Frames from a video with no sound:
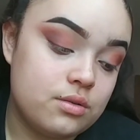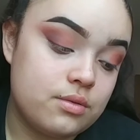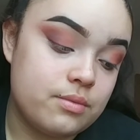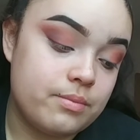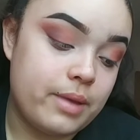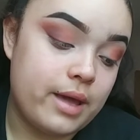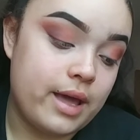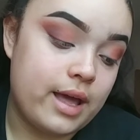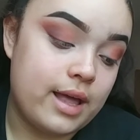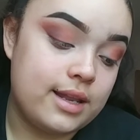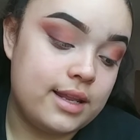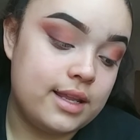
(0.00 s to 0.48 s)

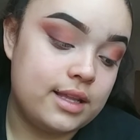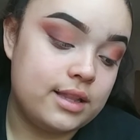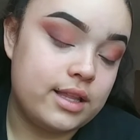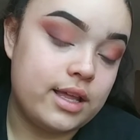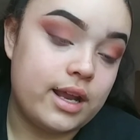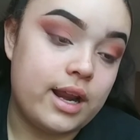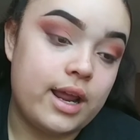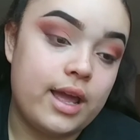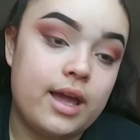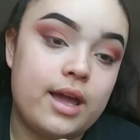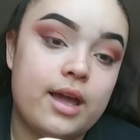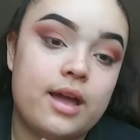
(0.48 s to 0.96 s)
palette
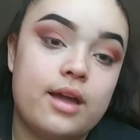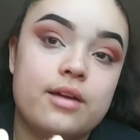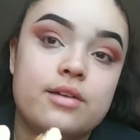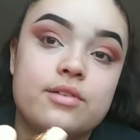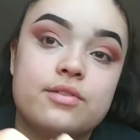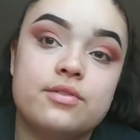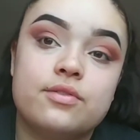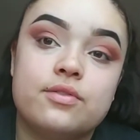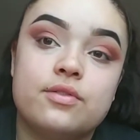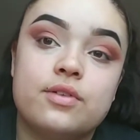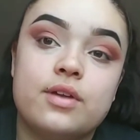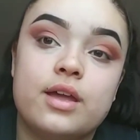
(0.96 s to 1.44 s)
that I
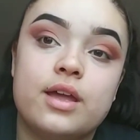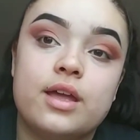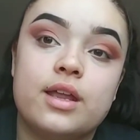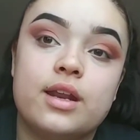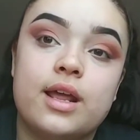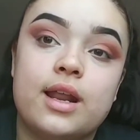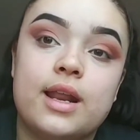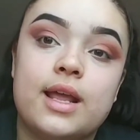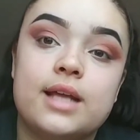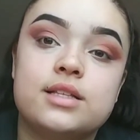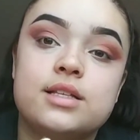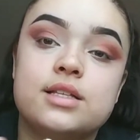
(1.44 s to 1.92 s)
have, and
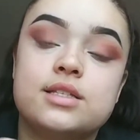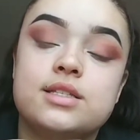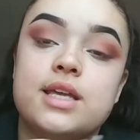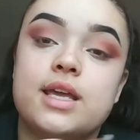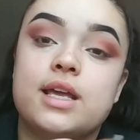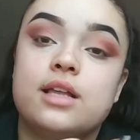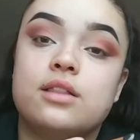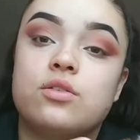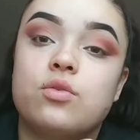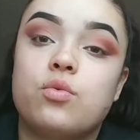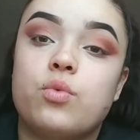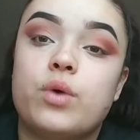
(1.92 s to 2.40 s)
I like to
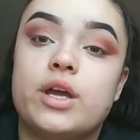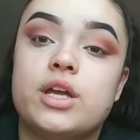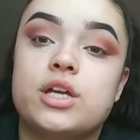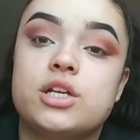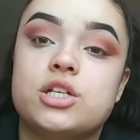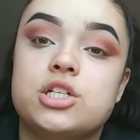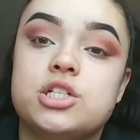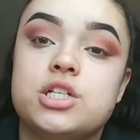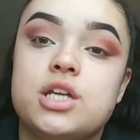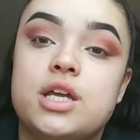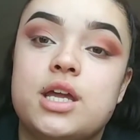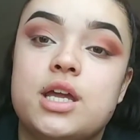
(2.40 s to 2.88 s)
take the
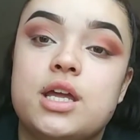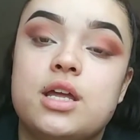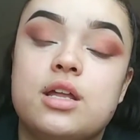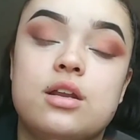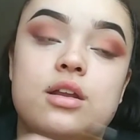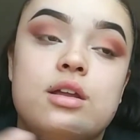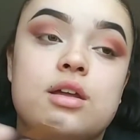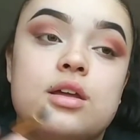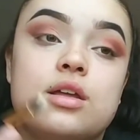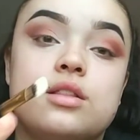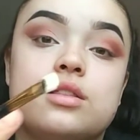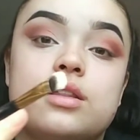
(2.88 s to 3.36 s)
white
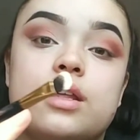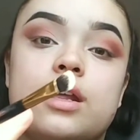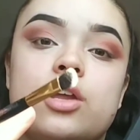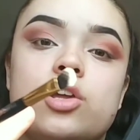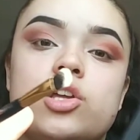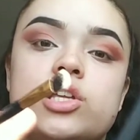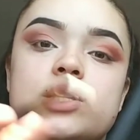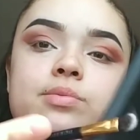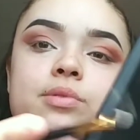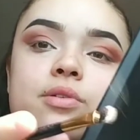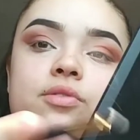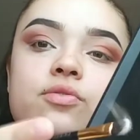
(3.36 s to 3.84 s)
shade that I
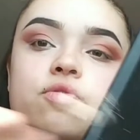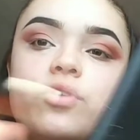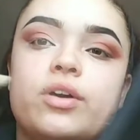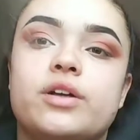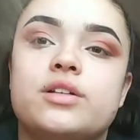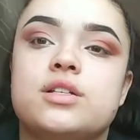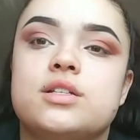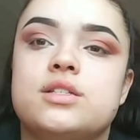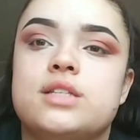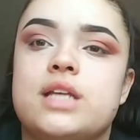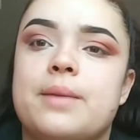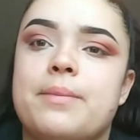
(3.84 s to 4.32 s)
used before
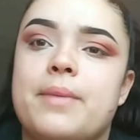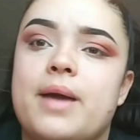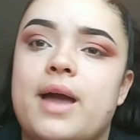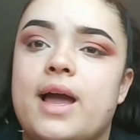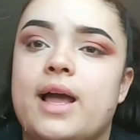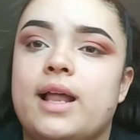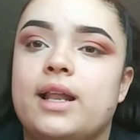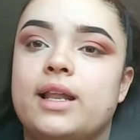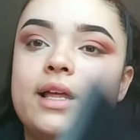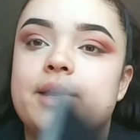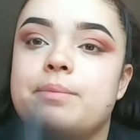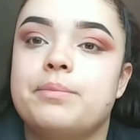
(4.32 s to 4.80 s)
to set my
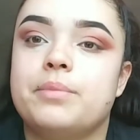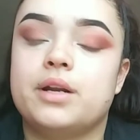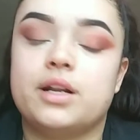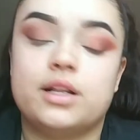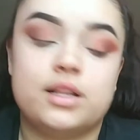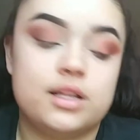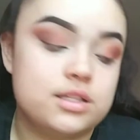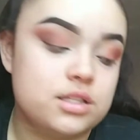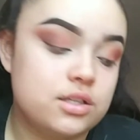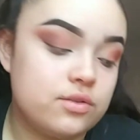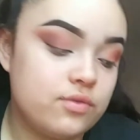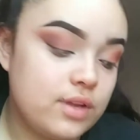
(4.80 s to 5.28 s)
eyelid, but it
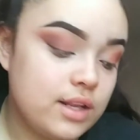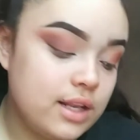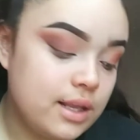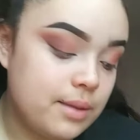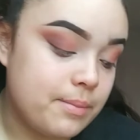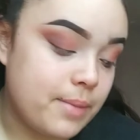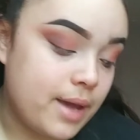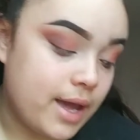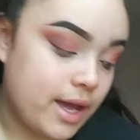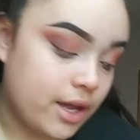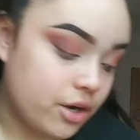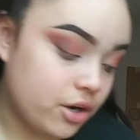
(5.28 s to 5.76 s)
doesn't really
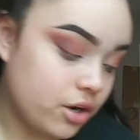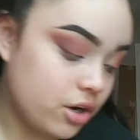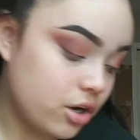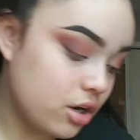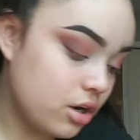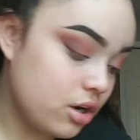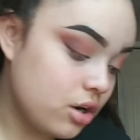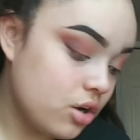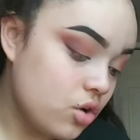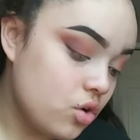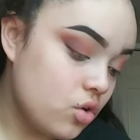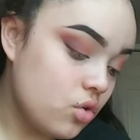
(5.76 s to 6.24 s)
matter
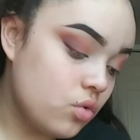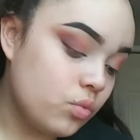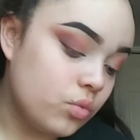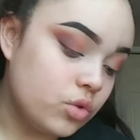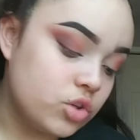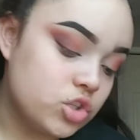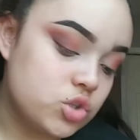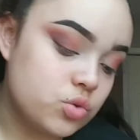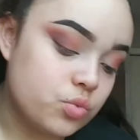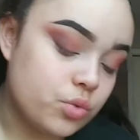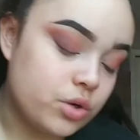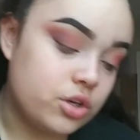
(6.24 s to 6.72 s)

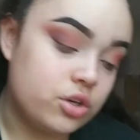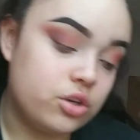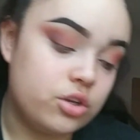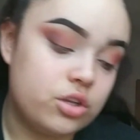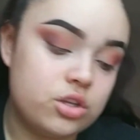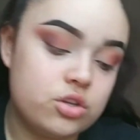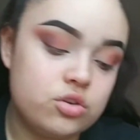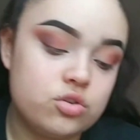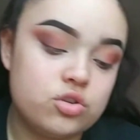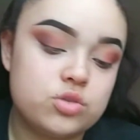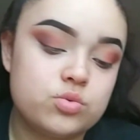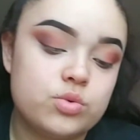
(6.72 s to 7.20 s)
which one
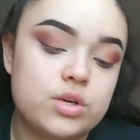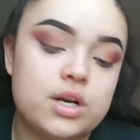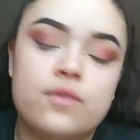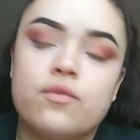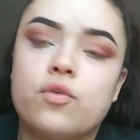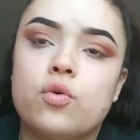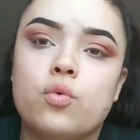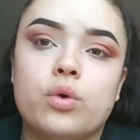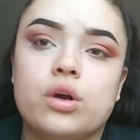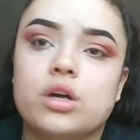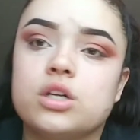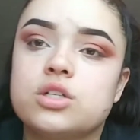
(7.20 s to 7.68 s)
you use,
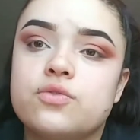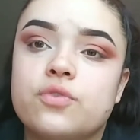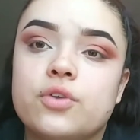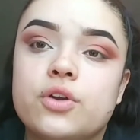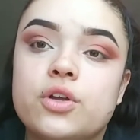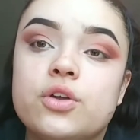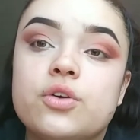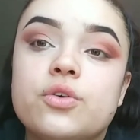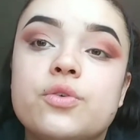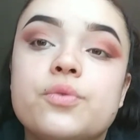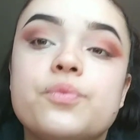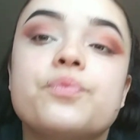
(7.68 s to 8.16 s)
whatever works for
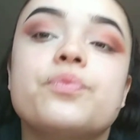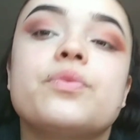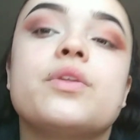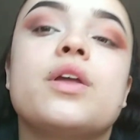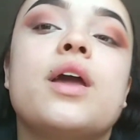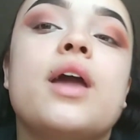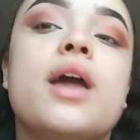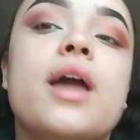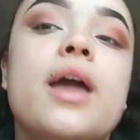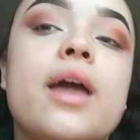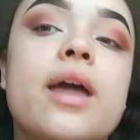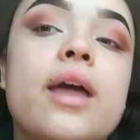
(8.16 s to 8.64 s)
you.
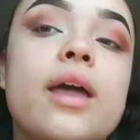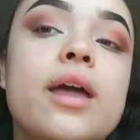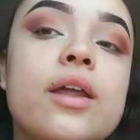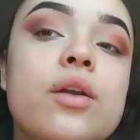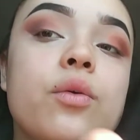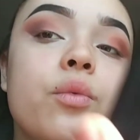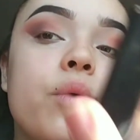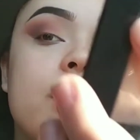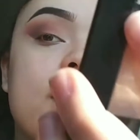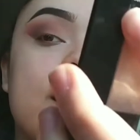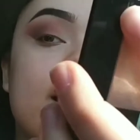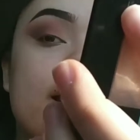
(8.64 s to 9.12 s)

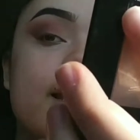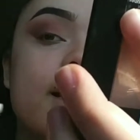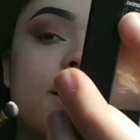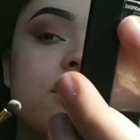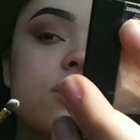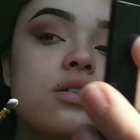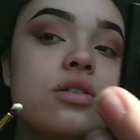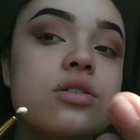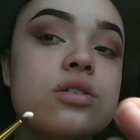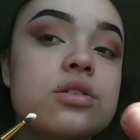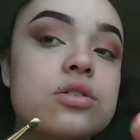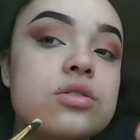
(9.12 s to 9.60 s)
And what I like
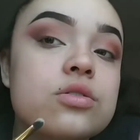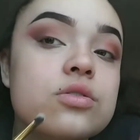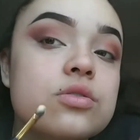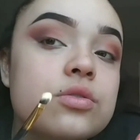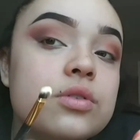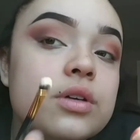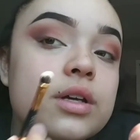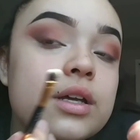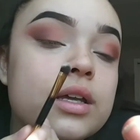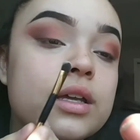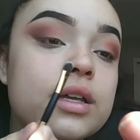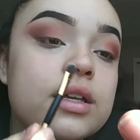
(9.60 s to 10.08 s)
to
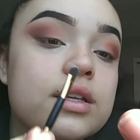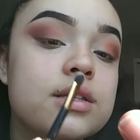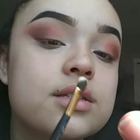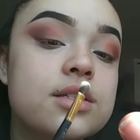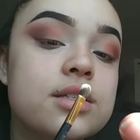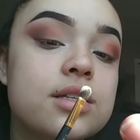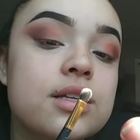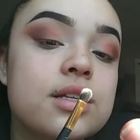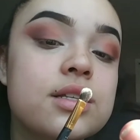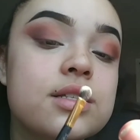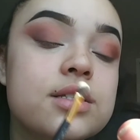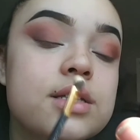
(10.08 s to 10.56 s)
do
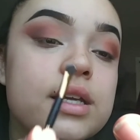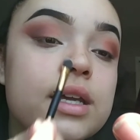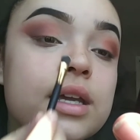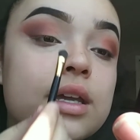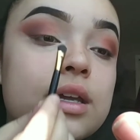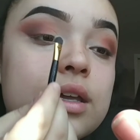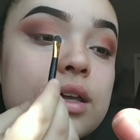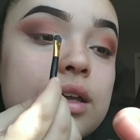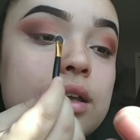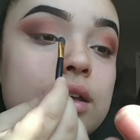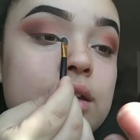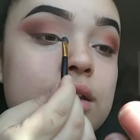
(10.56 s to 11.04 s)
is
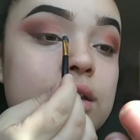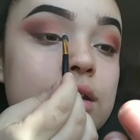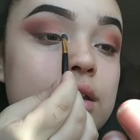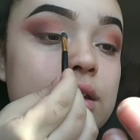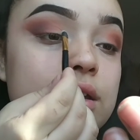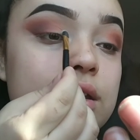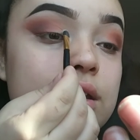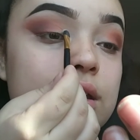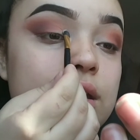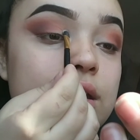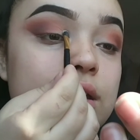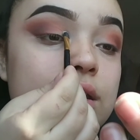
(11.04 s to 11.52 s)
take it
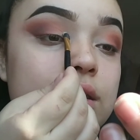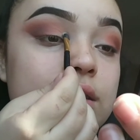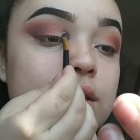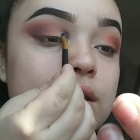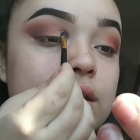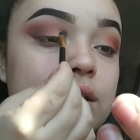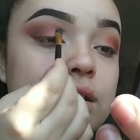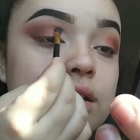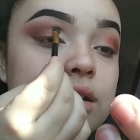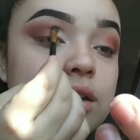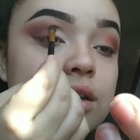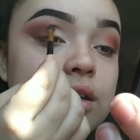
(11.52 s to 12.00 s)
and
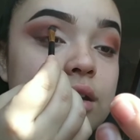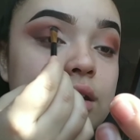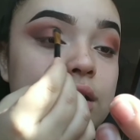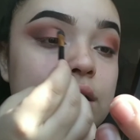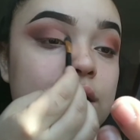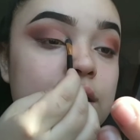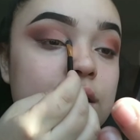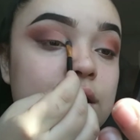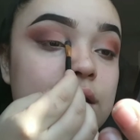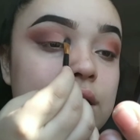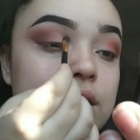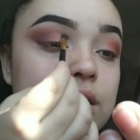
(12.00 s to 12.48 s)
then
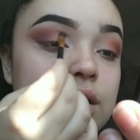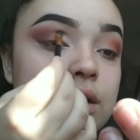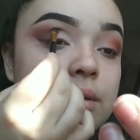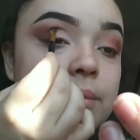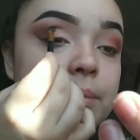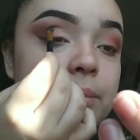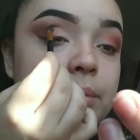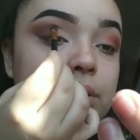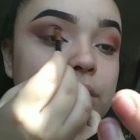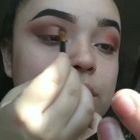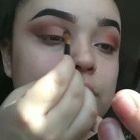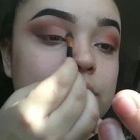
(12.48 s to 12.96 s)

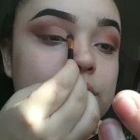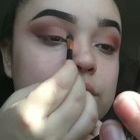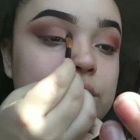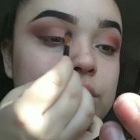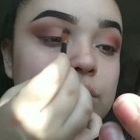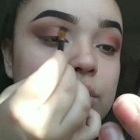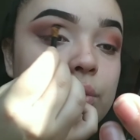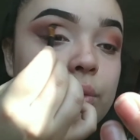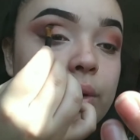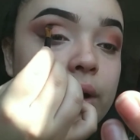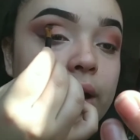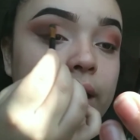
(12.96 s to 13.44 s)
put
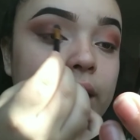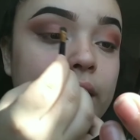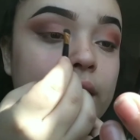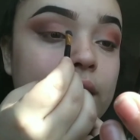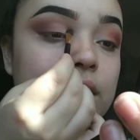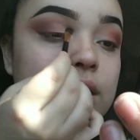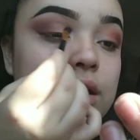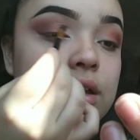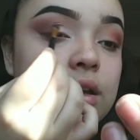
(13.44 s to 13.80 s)
the white